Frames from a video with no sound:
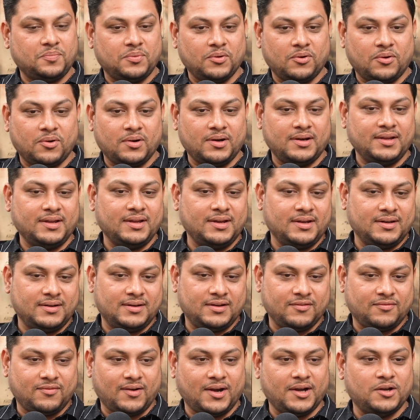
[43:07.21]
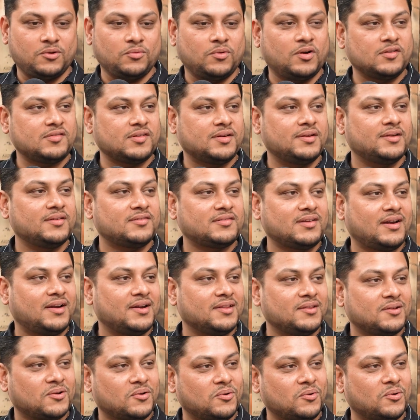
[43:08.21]
purely defined towards
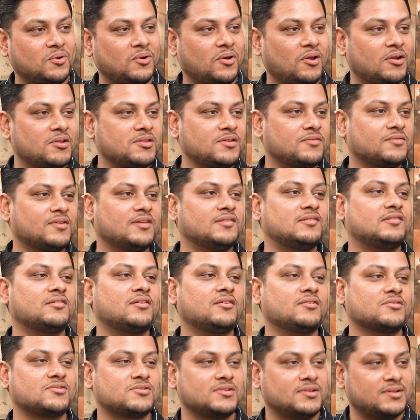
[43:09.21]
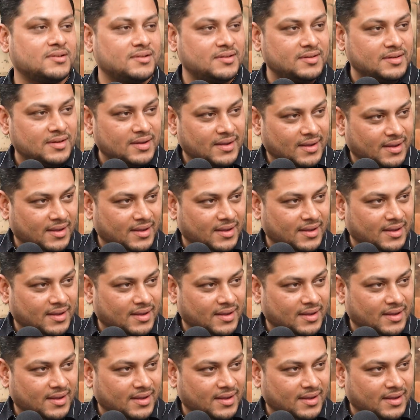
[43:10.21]
understanding the core knowledge of construction,